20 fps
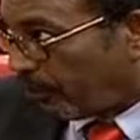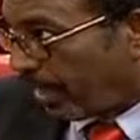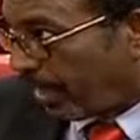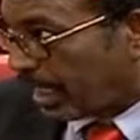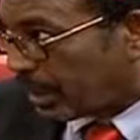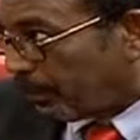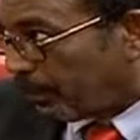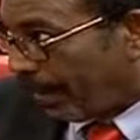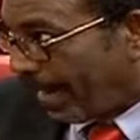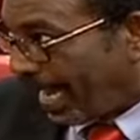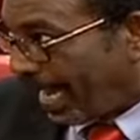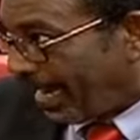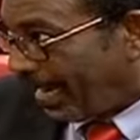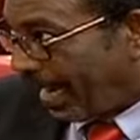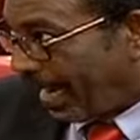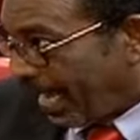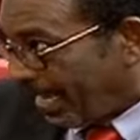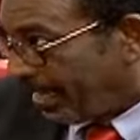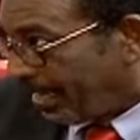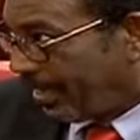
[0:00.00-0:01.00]
fresh
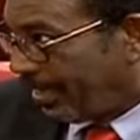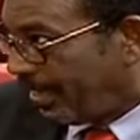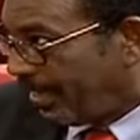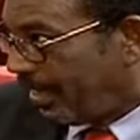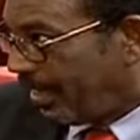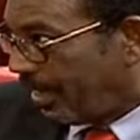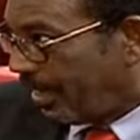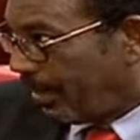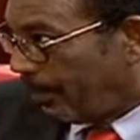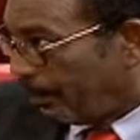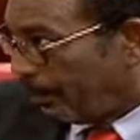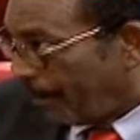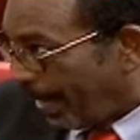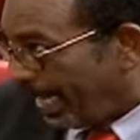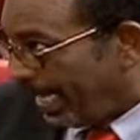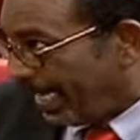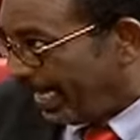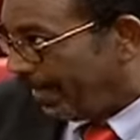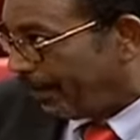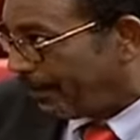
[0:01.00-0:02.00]
blood like
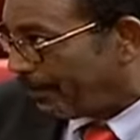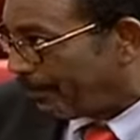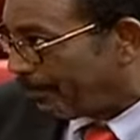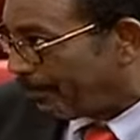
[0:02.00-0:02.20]
Mbadi.